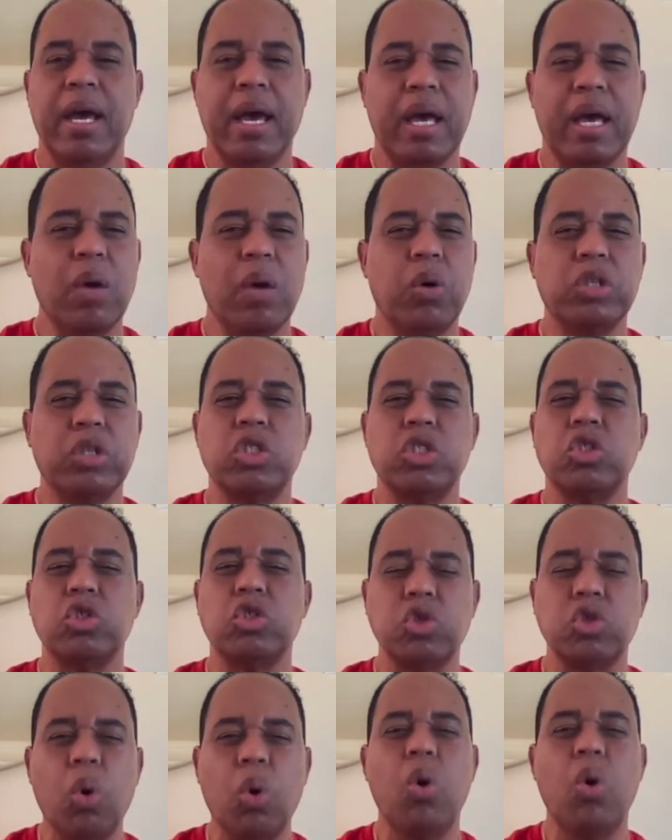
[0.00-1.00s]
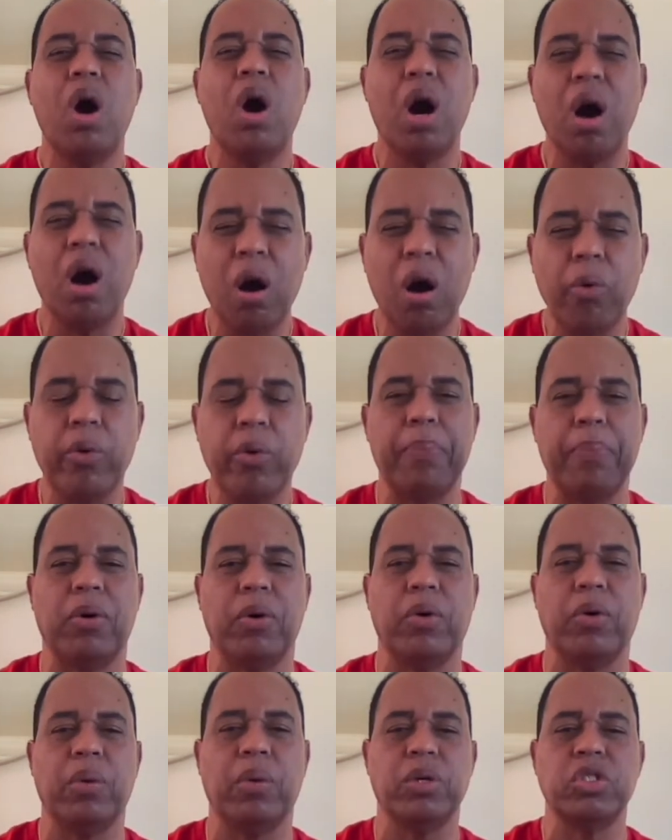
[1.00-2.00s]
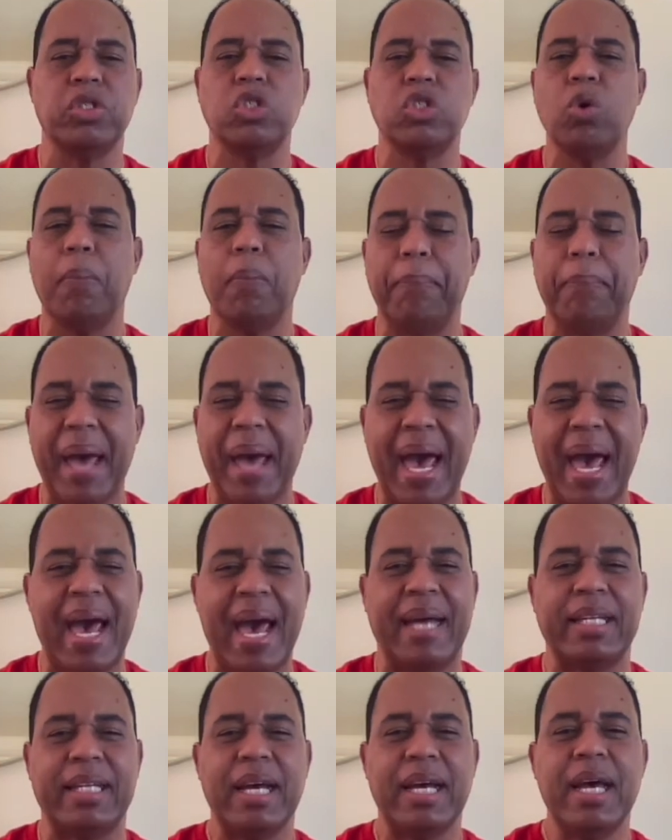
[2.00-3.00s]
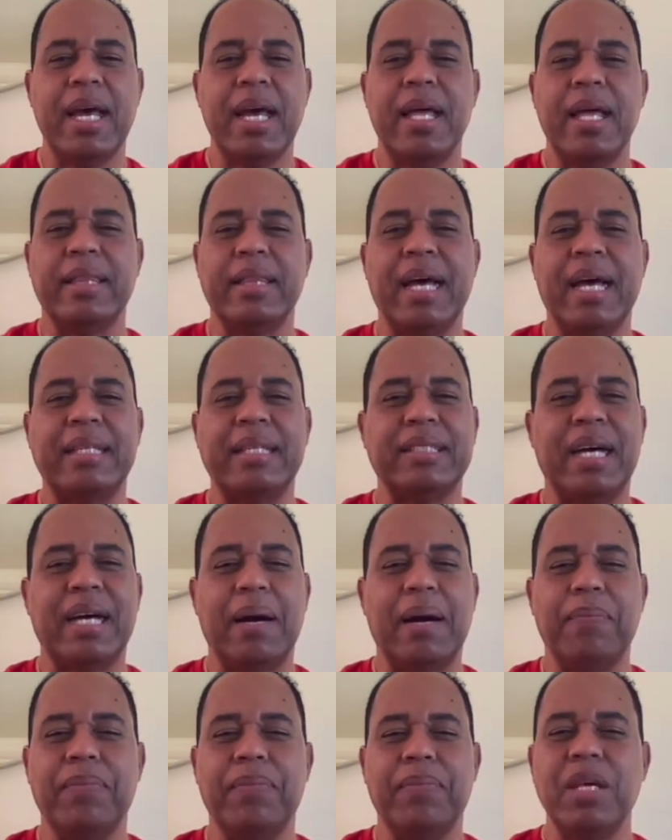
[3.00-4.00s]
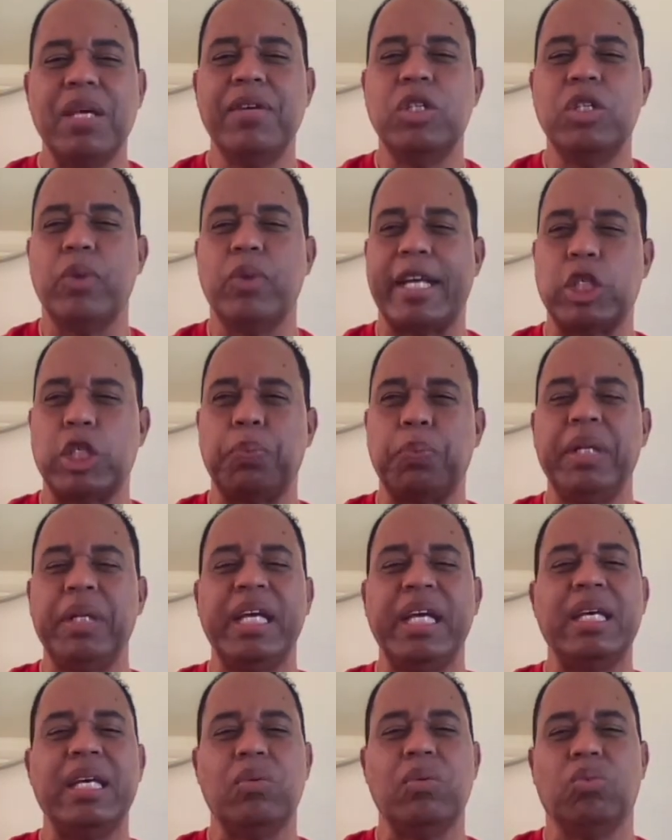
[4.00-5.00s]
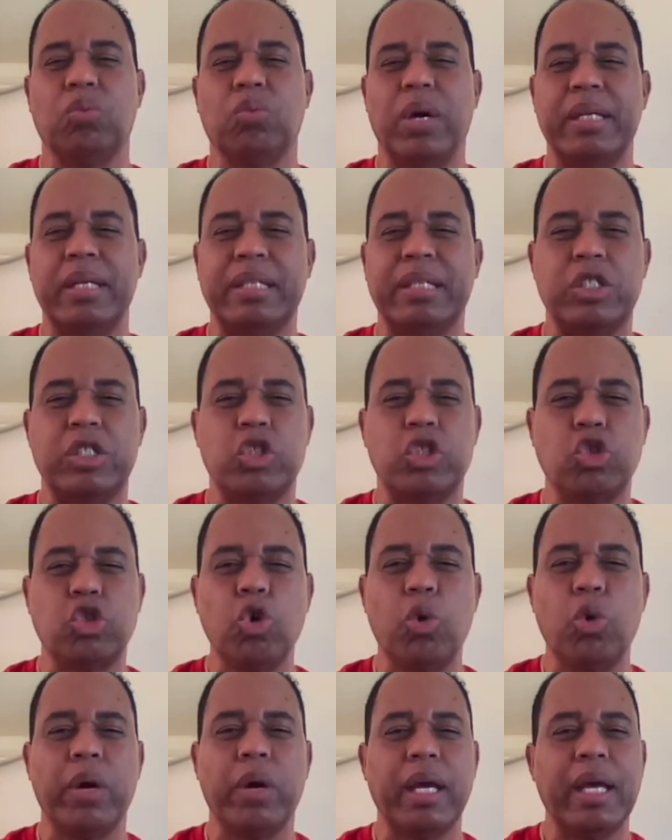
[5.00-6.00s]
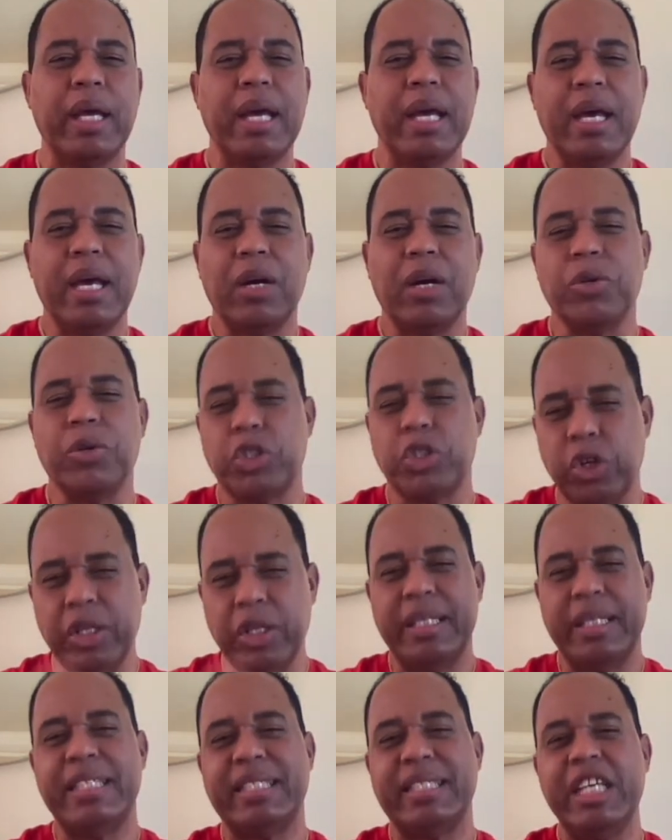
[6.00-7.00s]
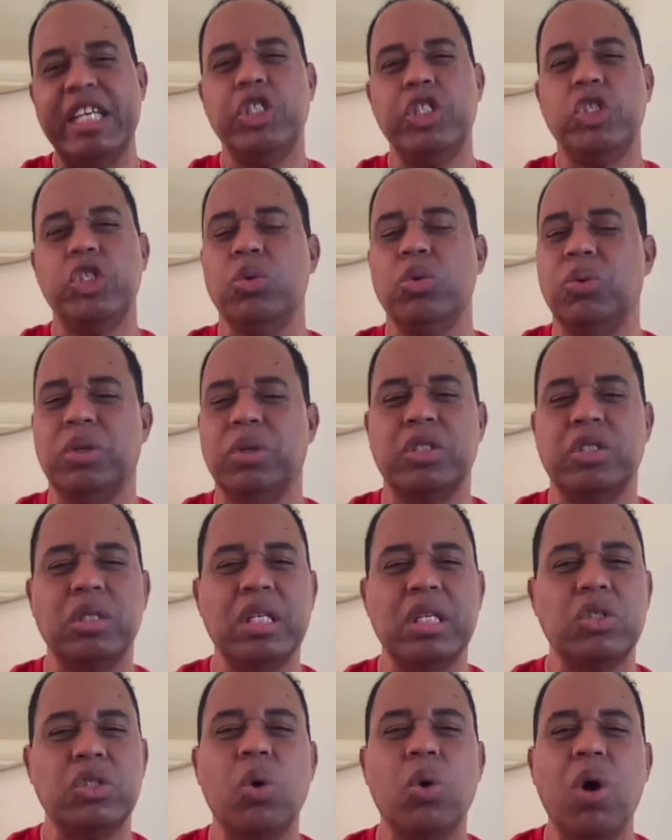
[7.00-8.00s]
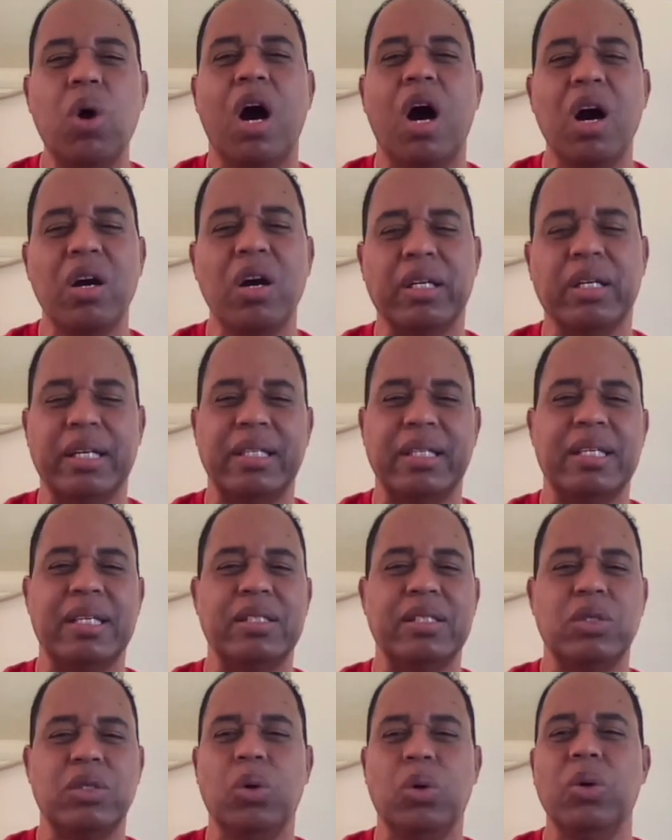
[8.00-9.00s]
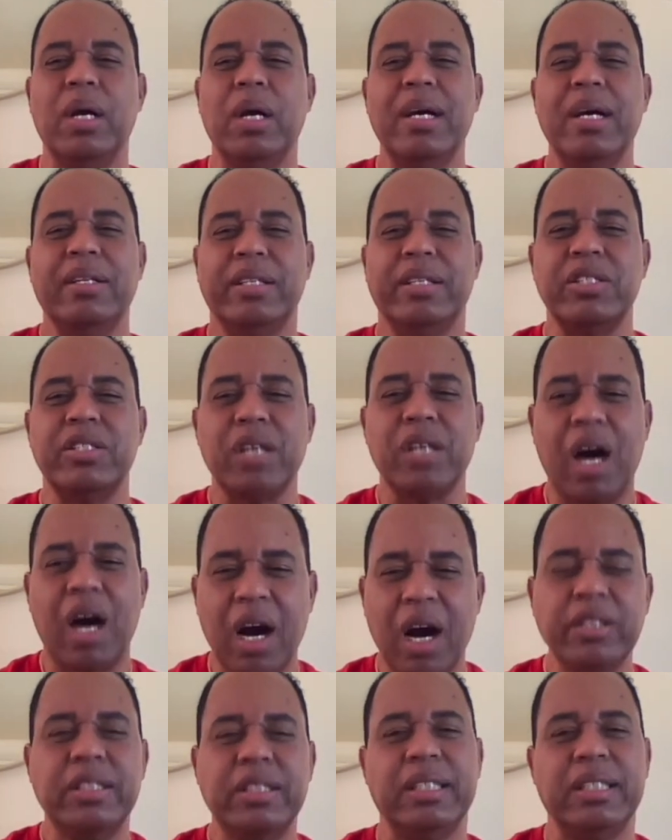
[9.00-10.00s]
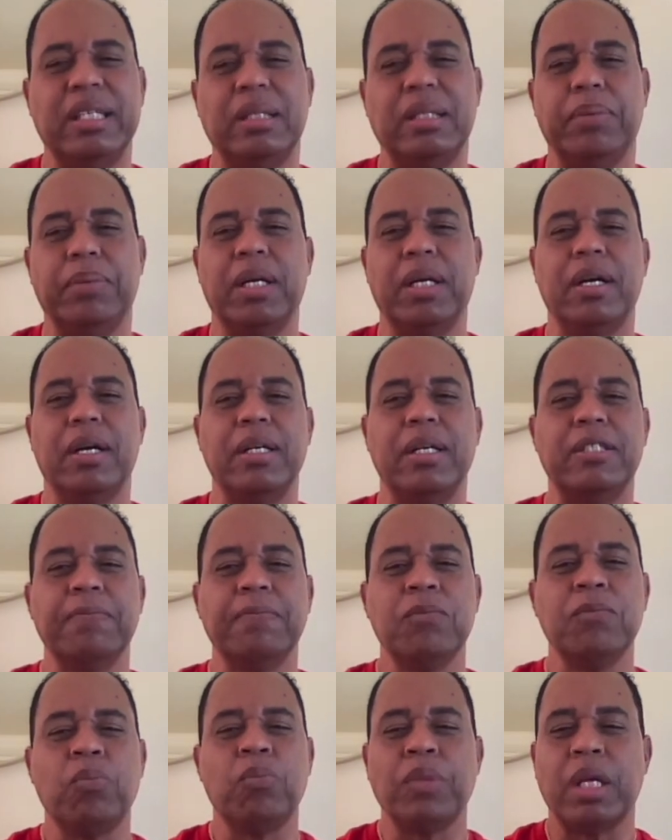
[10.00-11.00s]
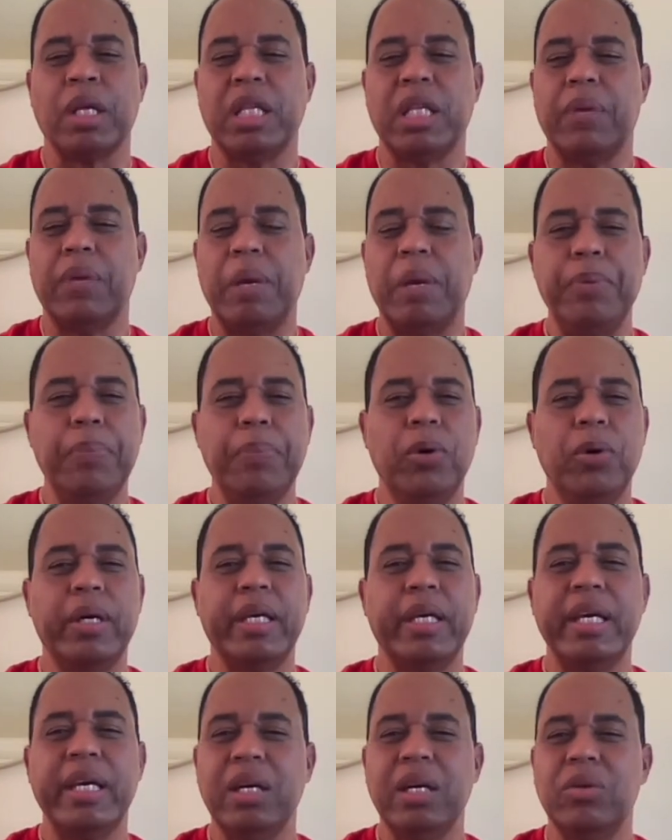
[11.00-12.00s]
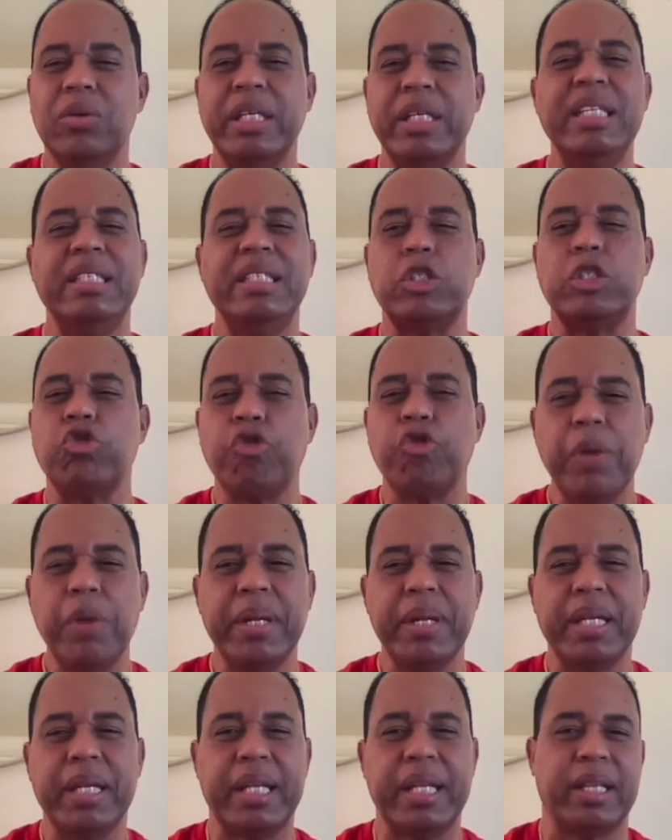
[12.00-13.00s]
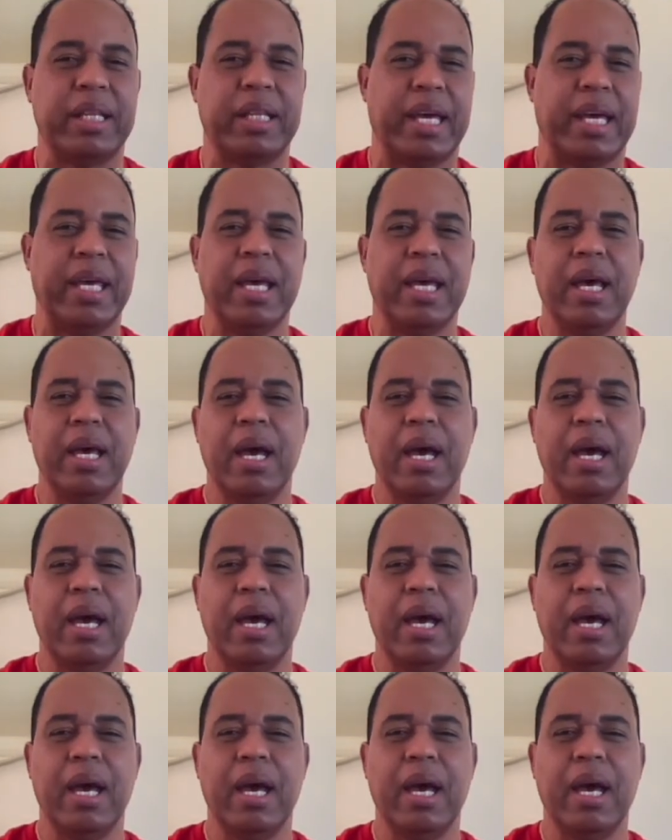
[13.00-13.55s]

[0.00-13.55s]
It was so horrible. It was so bad that even to explain what the story concerning this issue is so hard, and it's so disheartening because there were people killed indiscriminately.